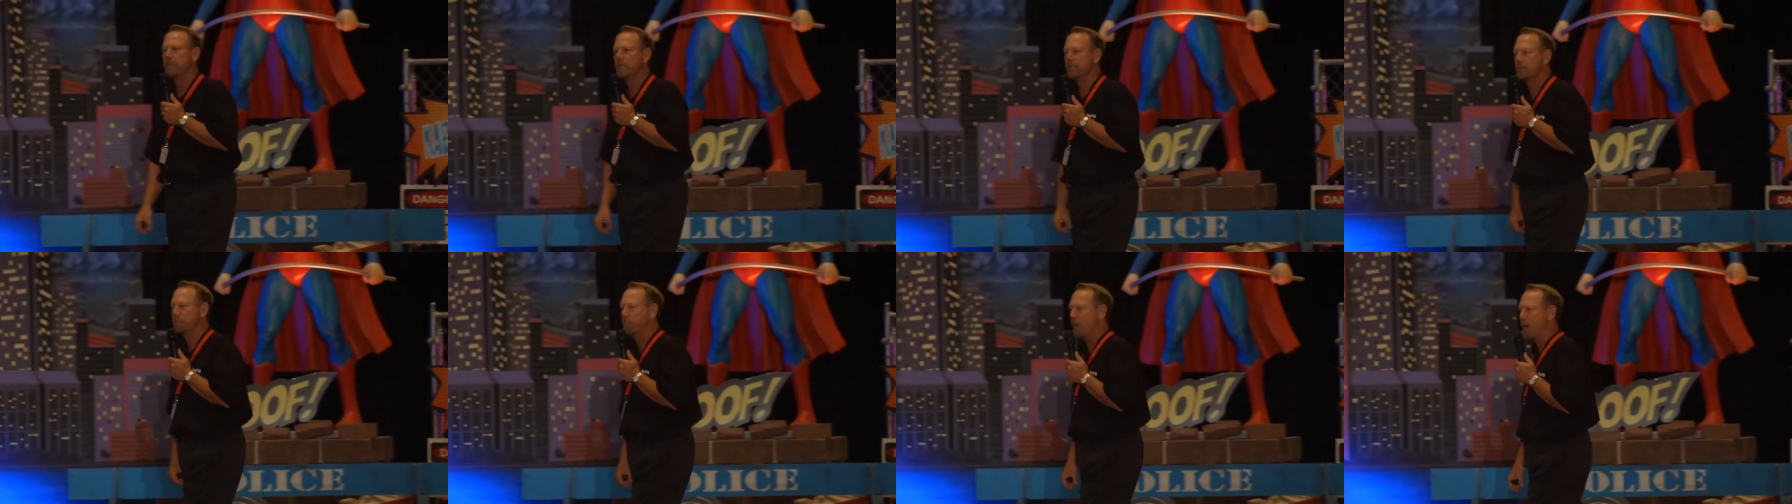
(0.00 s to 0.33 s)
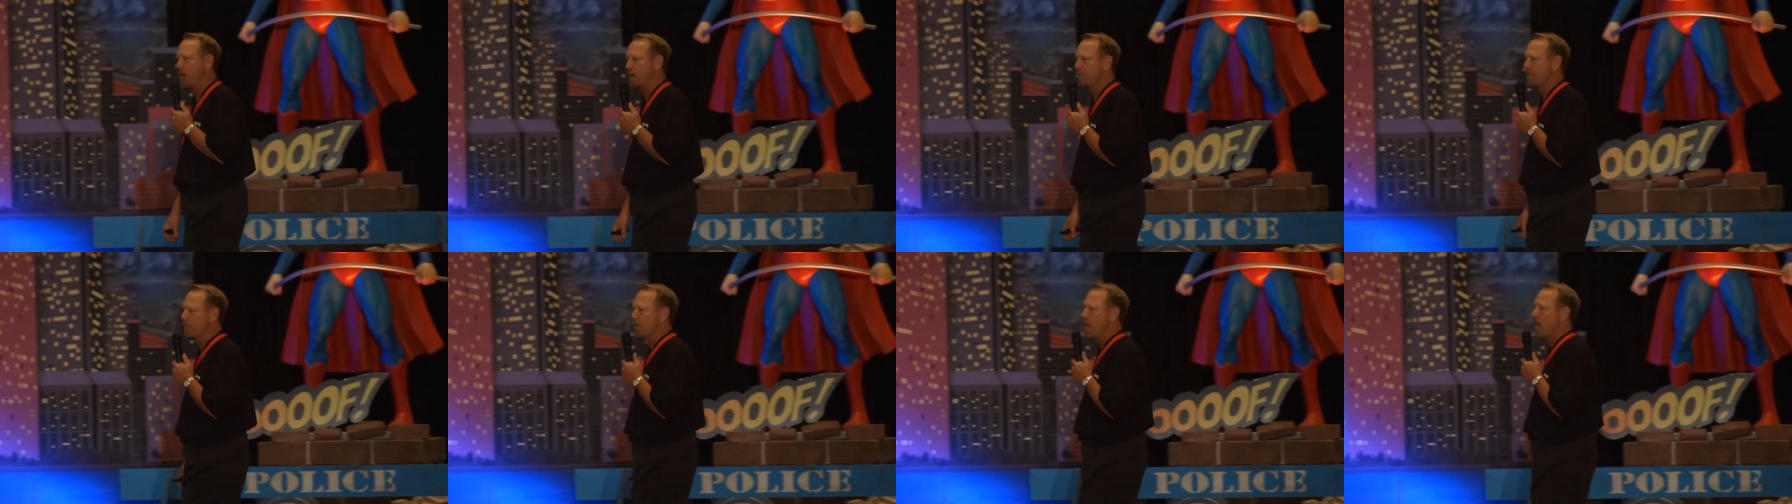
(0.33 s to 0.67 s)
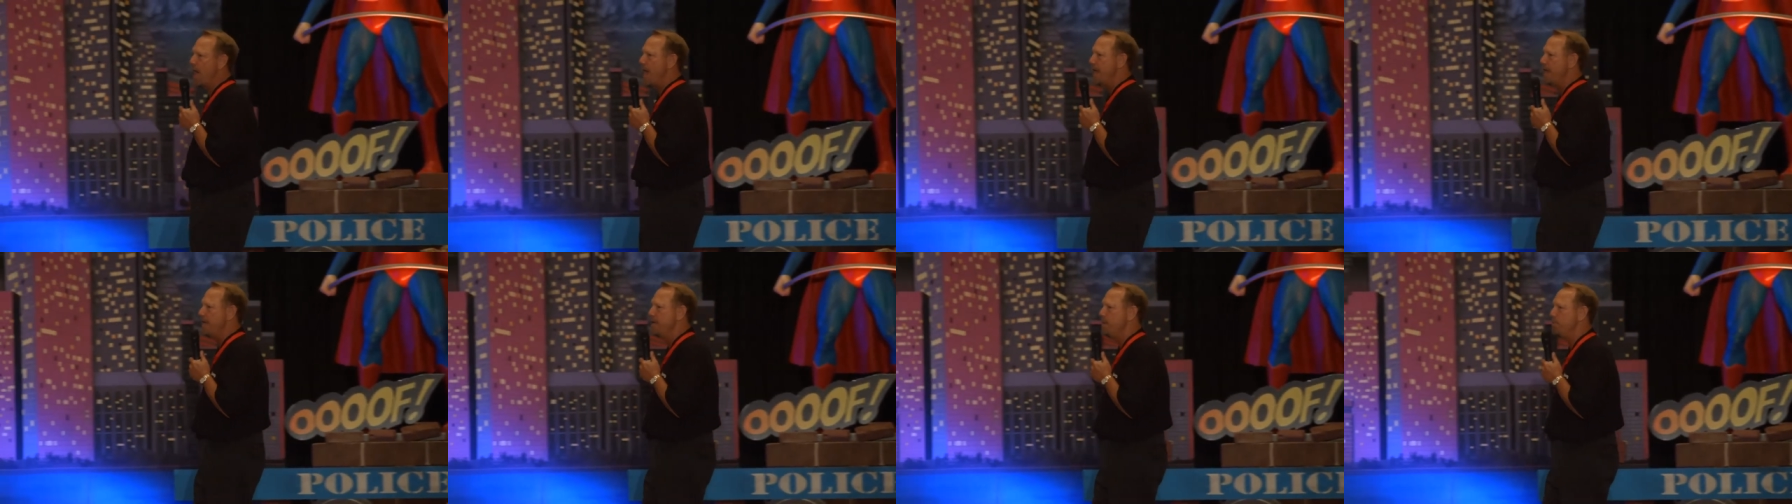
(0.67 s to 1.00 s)
as part of her
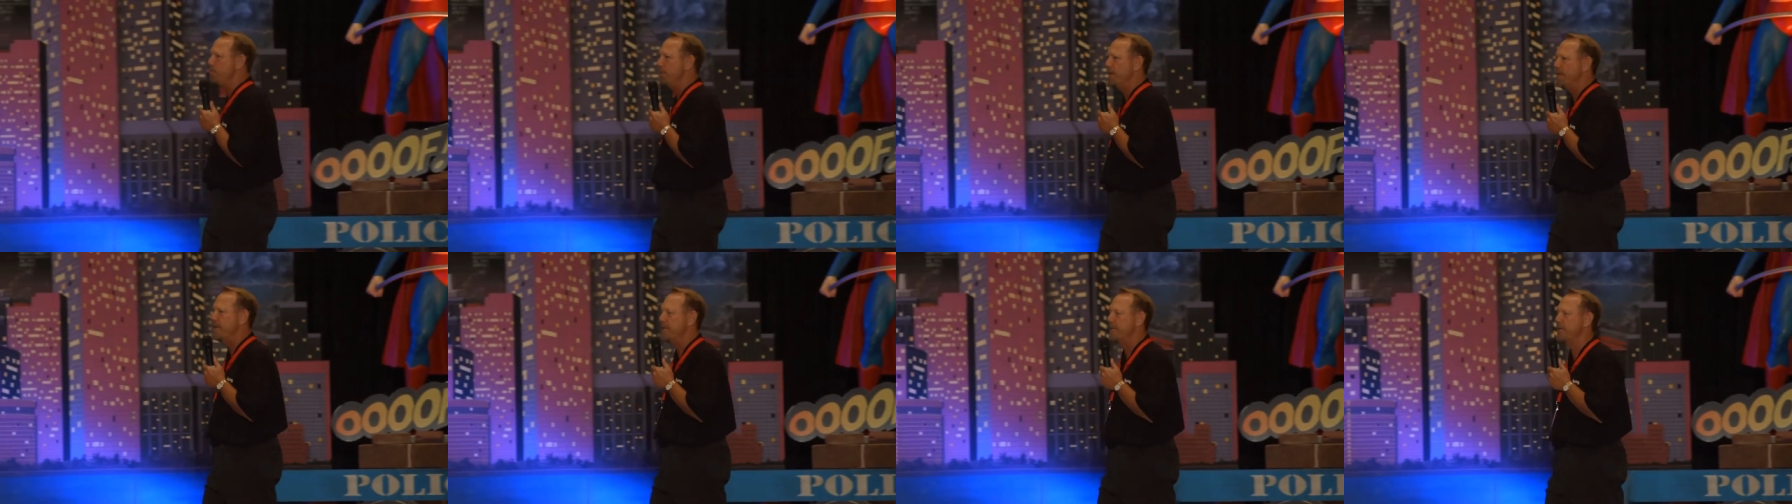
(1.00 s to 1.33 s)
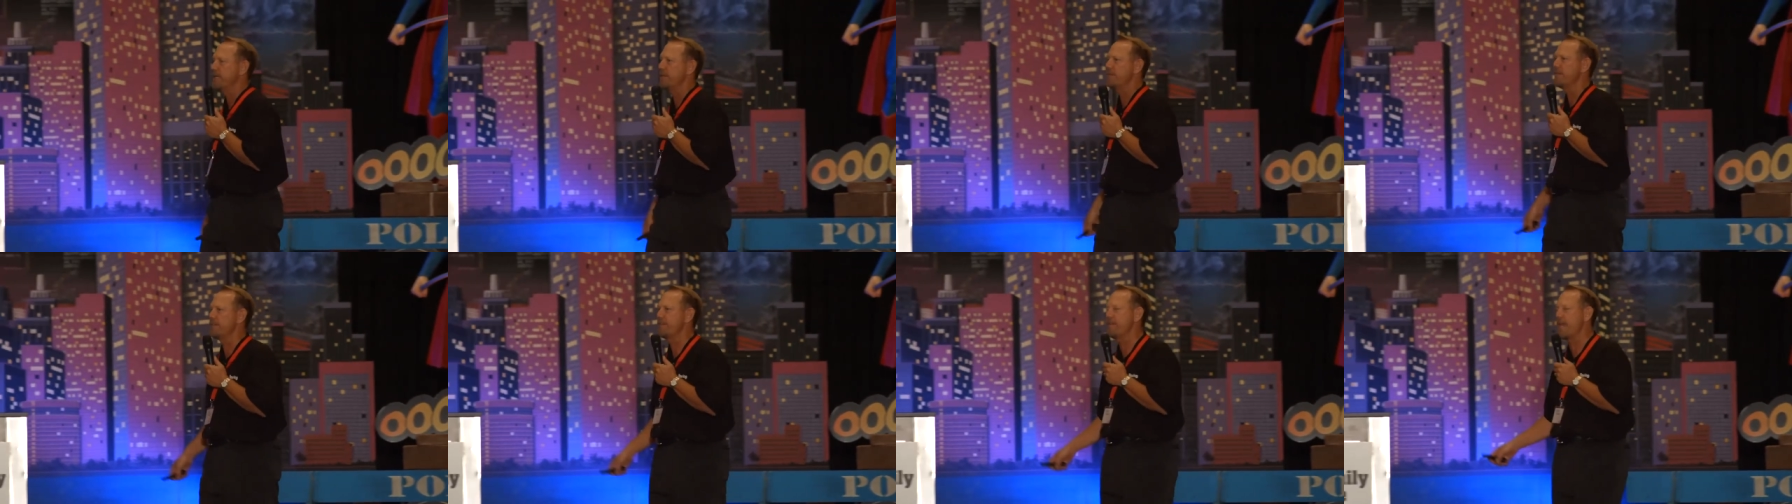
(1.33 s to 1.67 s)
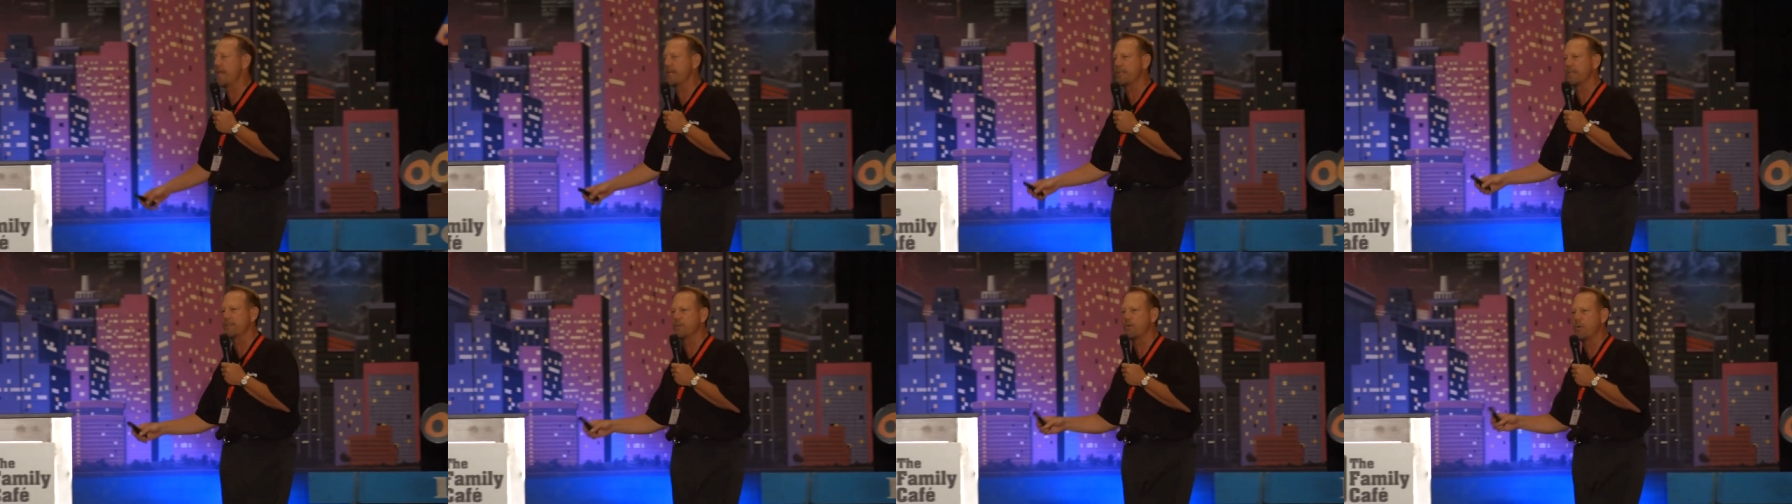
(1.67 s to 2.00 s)
IEP in the
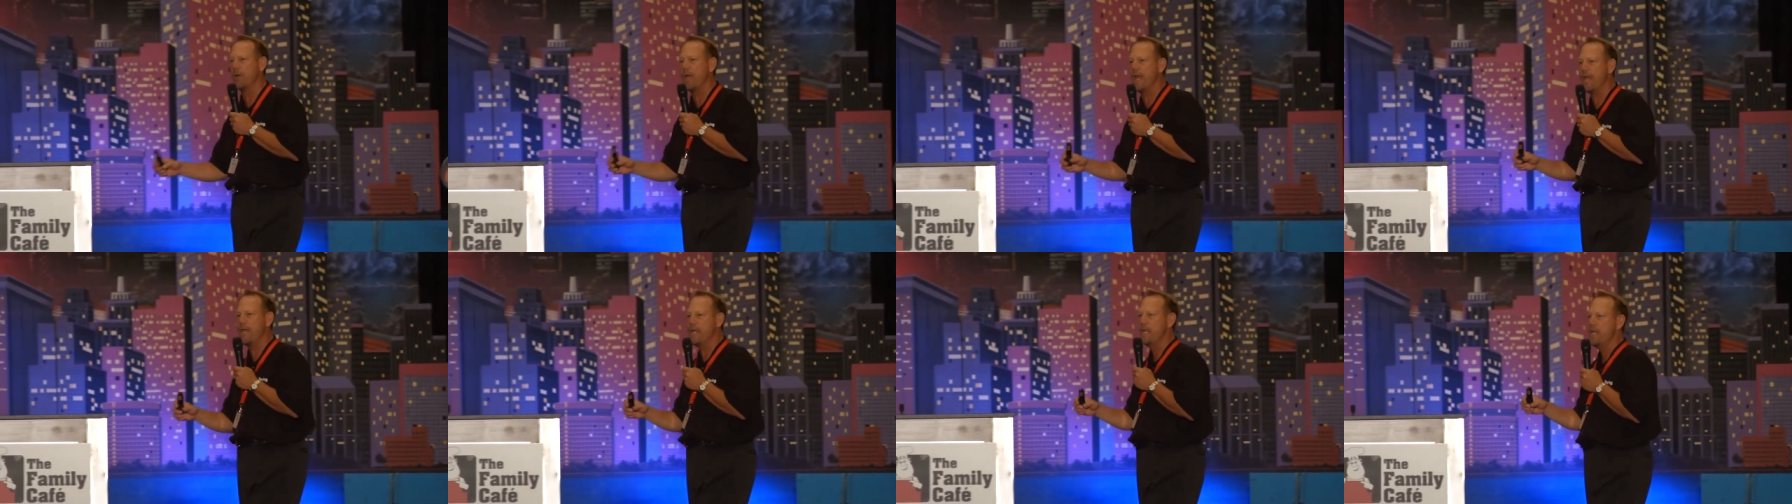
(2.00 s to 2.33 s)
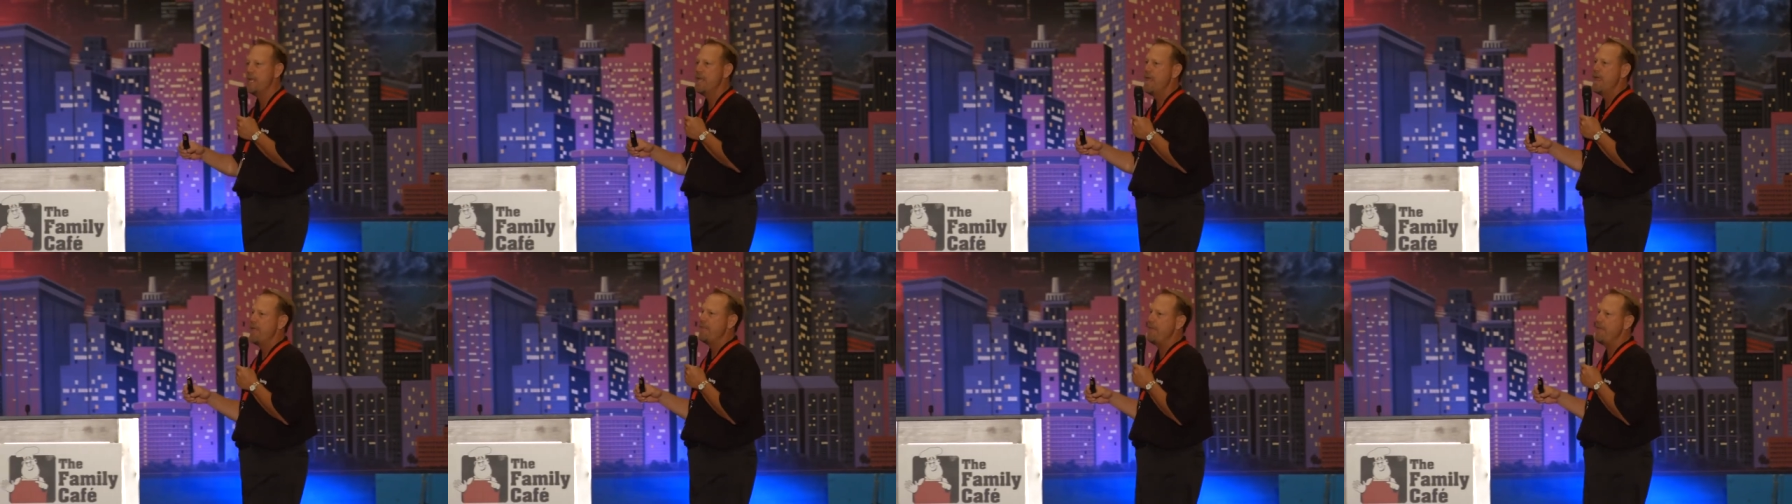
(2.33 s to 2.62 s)
second grade,